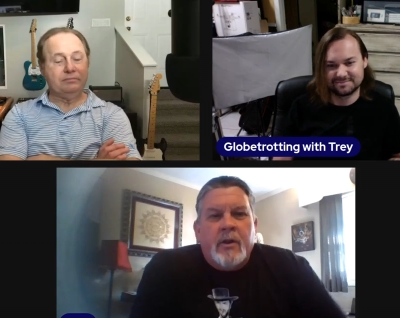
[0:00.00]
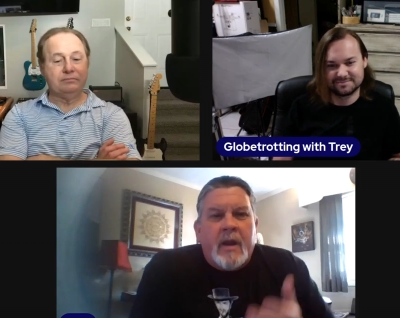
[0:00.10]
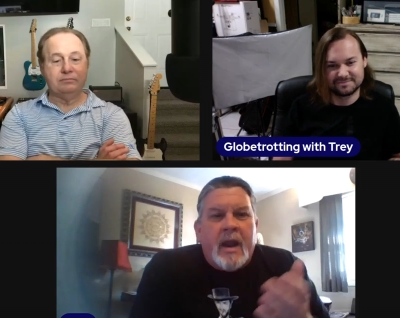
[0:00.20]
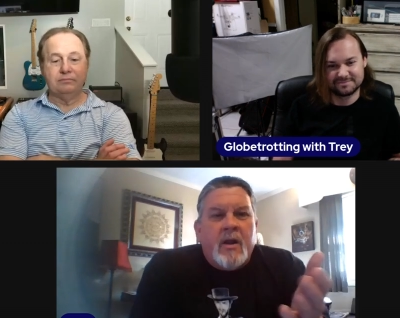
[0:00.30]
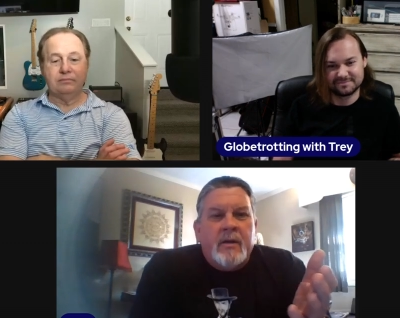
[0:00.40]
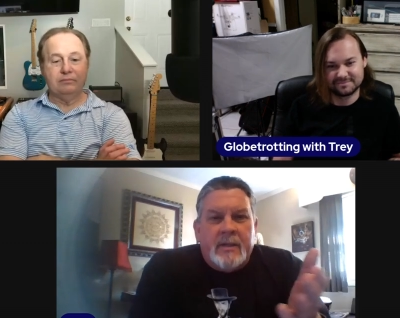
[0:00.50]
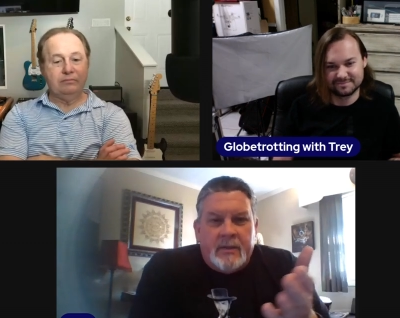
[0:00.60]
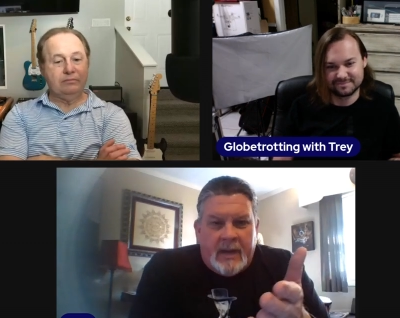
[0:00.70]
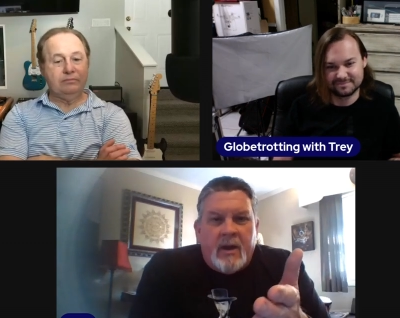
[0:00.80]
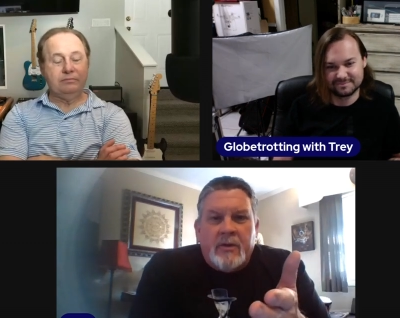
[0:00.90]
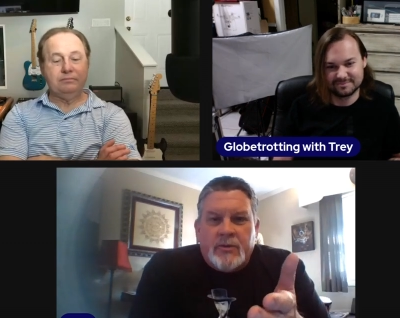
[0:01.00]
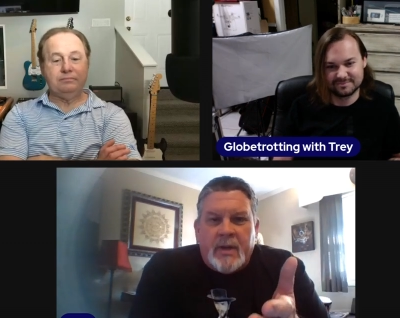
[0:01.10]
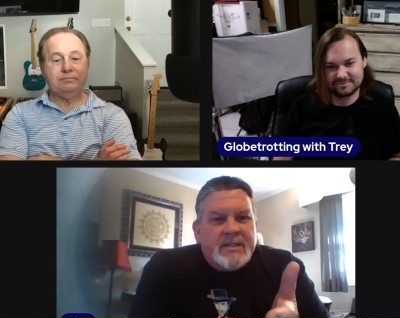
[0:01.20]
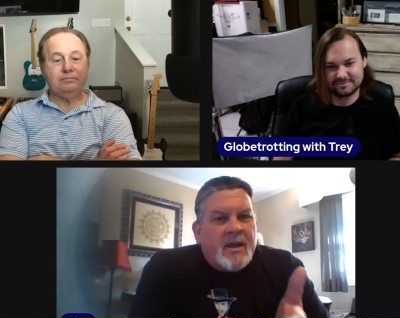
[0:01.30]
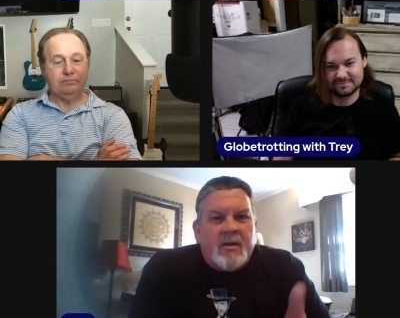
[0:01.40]
Speaker 1: your era and the era
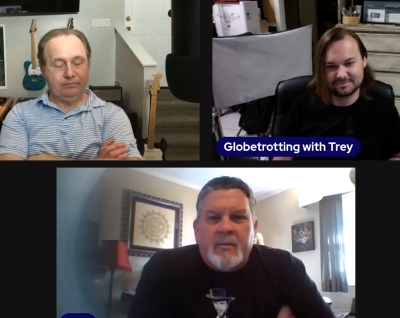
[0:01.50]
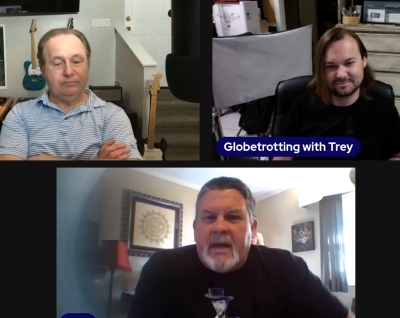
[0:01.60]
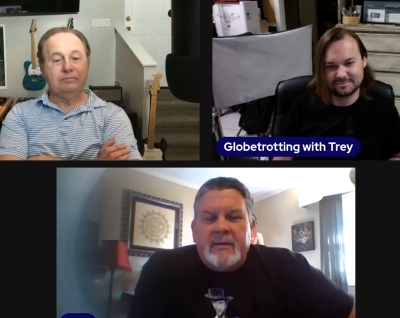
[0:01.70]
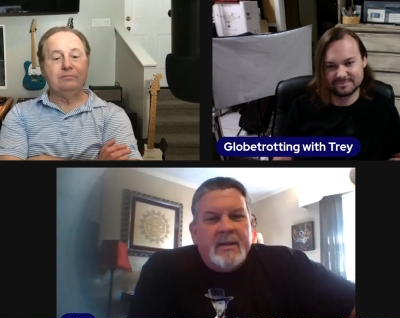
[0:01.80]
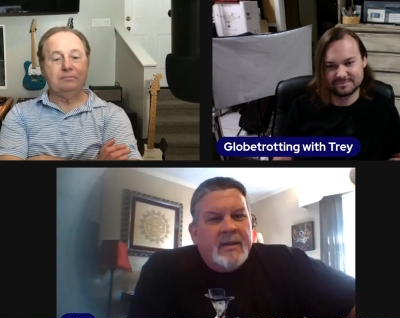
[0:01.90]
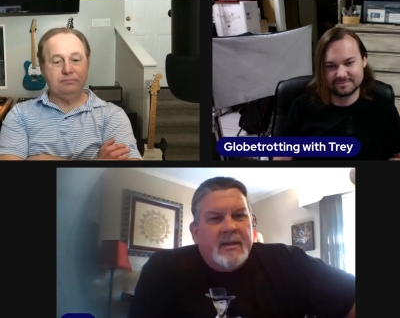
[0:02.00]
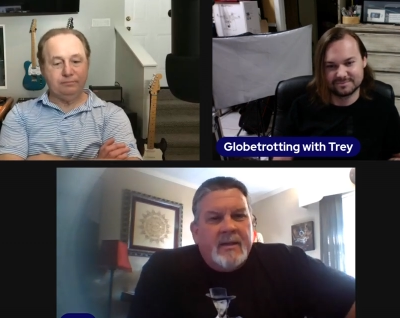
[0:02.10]
Trey's talking about,